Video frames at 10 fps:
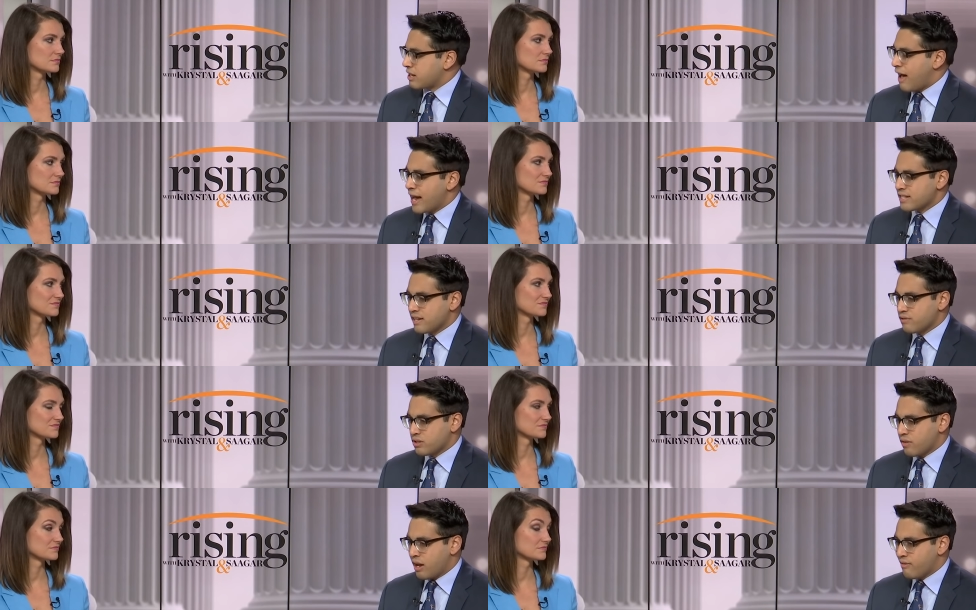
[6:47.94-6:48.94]
Speaker 1: in the highest
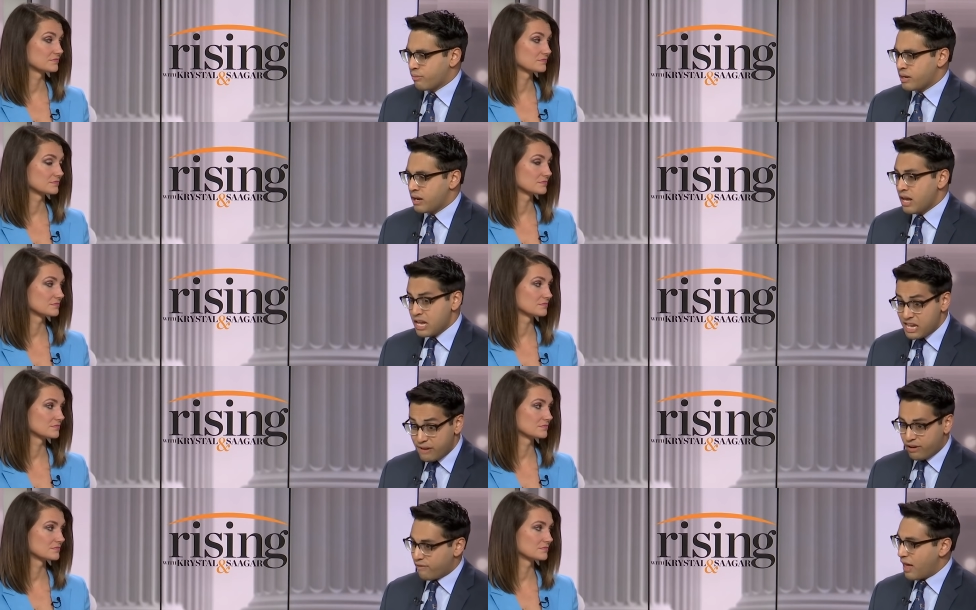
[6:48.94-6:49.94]
levels of the government,
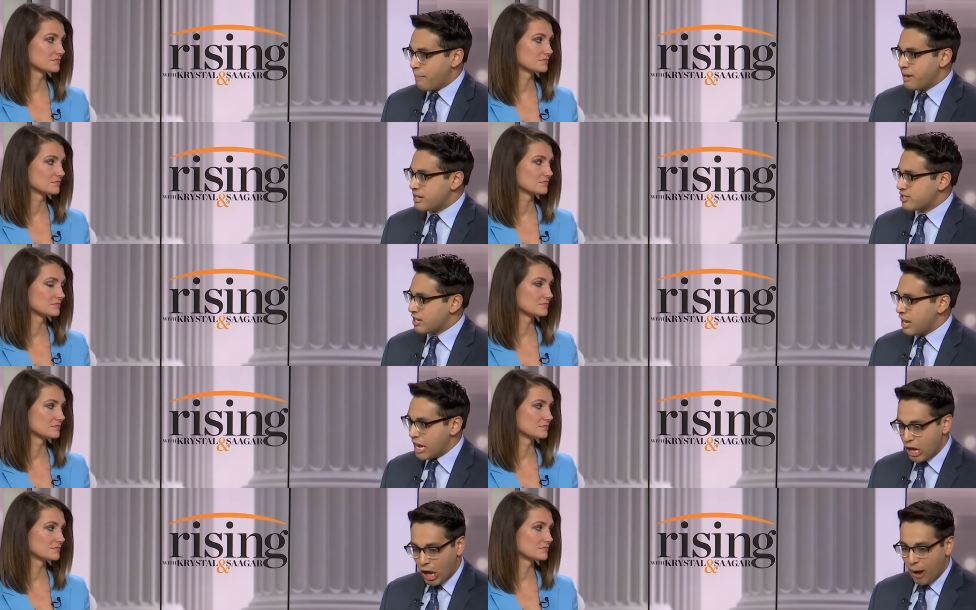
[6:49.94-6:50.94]
even if that means the
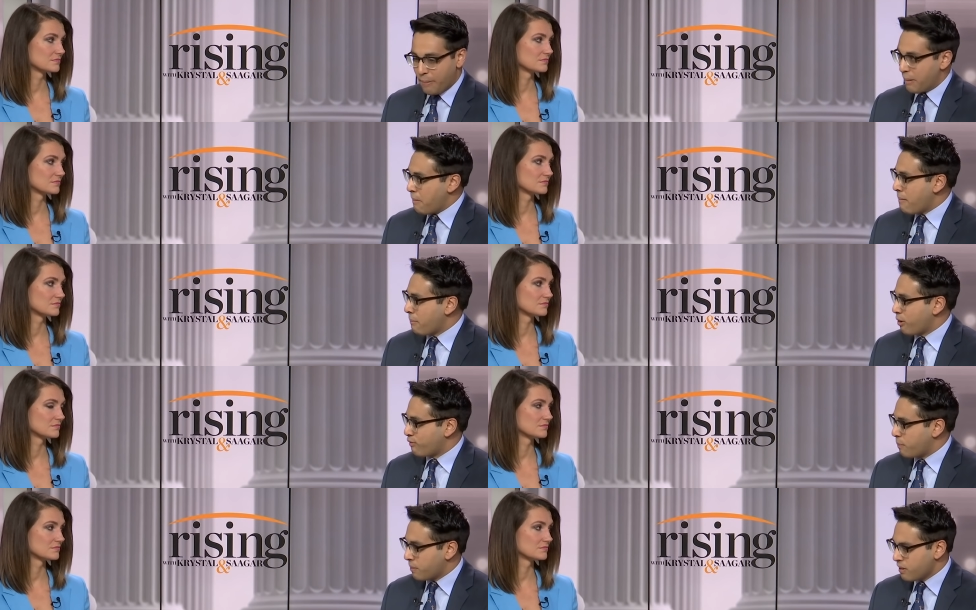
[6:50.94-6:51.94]
incoming member
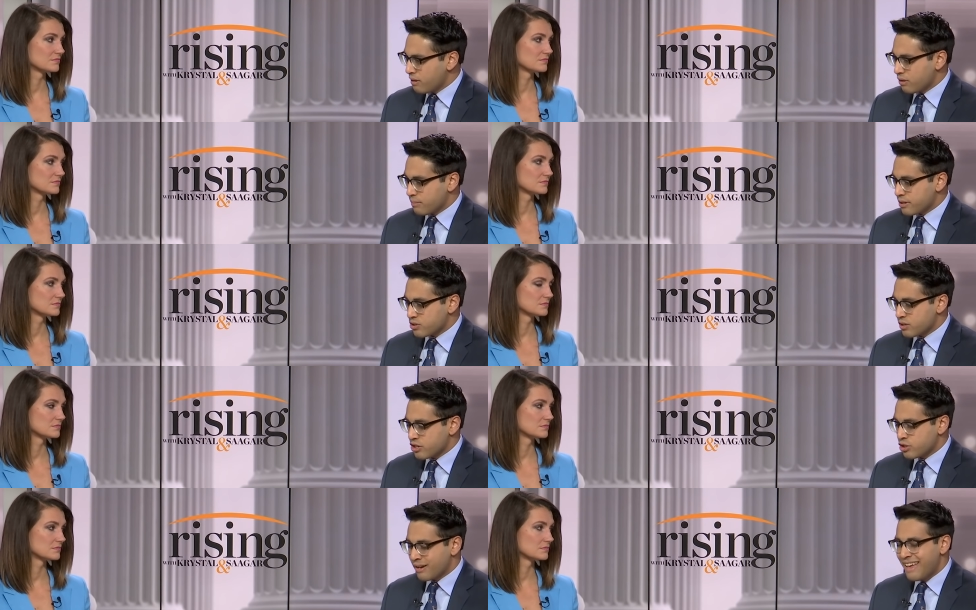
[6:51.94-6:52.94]
of a political
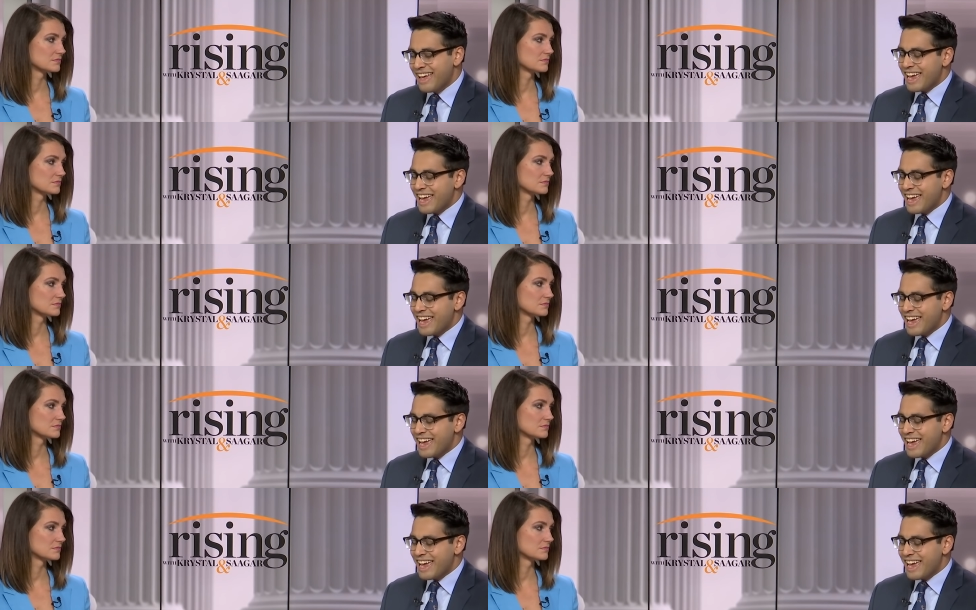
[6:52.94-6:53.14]
administration.